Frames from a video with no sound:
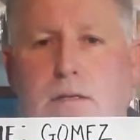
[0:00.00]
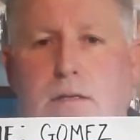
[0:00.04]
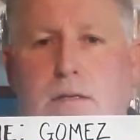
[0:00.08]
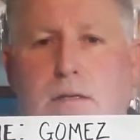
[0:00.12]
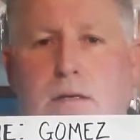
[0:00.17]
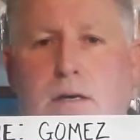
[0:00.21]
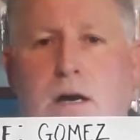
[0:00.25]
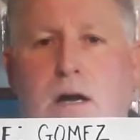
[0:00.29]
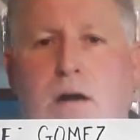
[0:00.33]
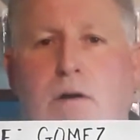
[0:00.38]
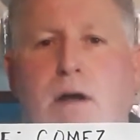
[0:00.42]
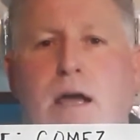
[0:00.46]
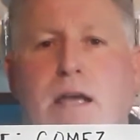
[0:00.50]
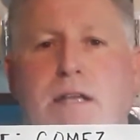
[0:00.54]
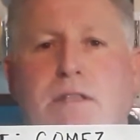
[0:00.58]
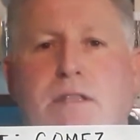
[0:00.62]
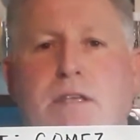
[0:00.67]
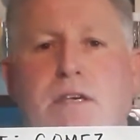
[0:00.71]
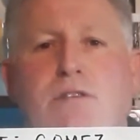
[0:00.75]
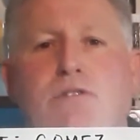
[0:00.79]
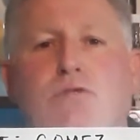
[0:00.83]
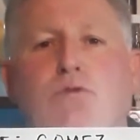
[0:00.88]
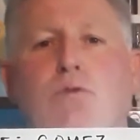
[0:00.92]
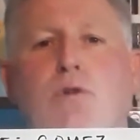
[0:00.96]
All right,
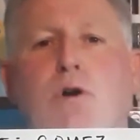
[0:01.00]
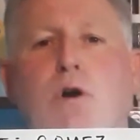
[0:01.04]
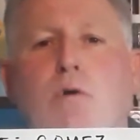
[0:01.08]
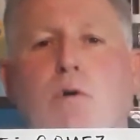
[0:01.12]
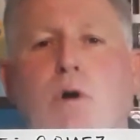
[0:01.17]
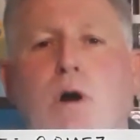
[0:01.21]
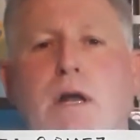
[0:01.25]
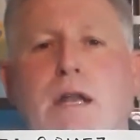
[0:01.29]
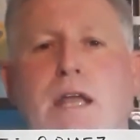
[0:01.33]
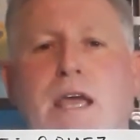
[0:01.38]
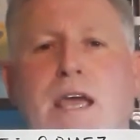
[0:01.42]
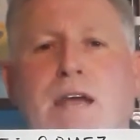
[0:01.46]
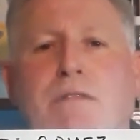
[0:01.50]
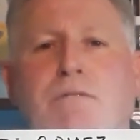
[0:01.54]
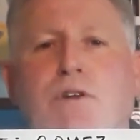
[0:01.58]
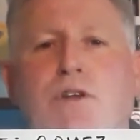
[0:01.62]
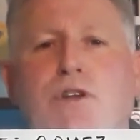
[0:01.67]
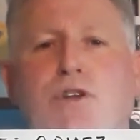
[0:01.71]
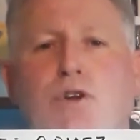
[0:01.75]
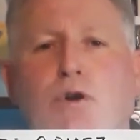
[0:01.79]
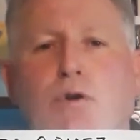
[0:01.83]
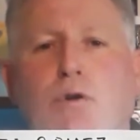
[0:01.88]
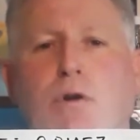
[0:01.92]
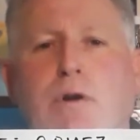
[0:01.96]
this will go on every
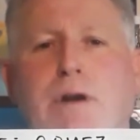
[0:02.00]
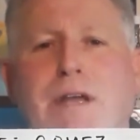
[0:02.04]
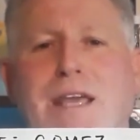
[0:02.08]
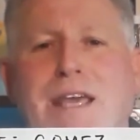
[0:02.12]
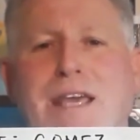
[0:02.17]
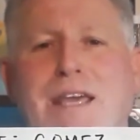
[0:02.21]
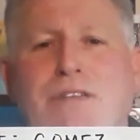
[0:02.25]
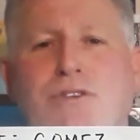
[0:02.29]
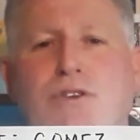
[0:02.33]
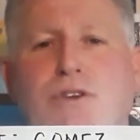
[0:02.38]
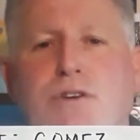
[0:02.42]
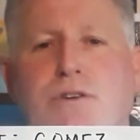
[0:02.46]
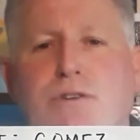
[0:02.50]
door in your